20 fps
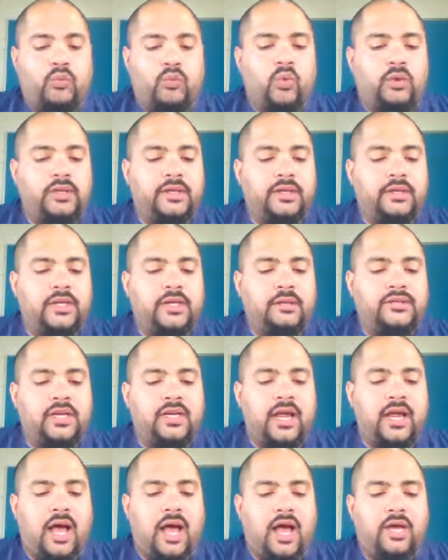Roland keeps
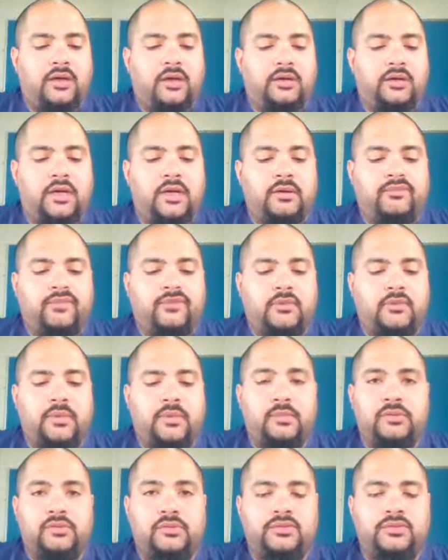an eye on him from
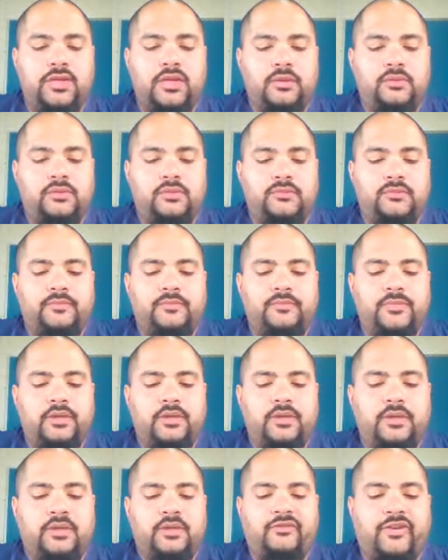the pool table.
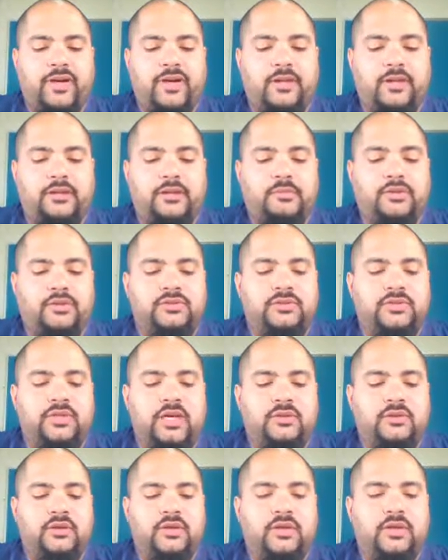He finally puts
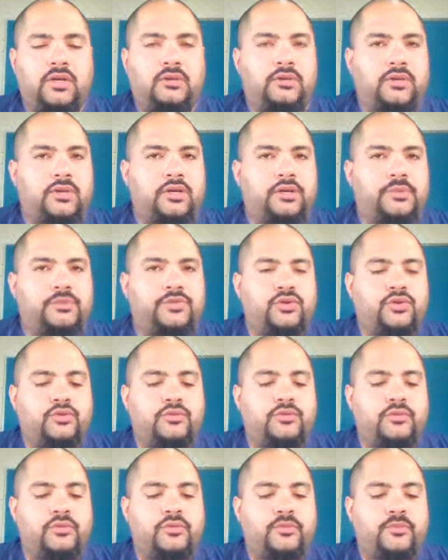down the cue and comes
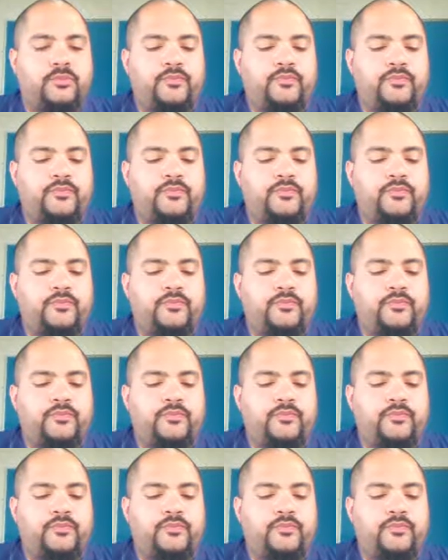over.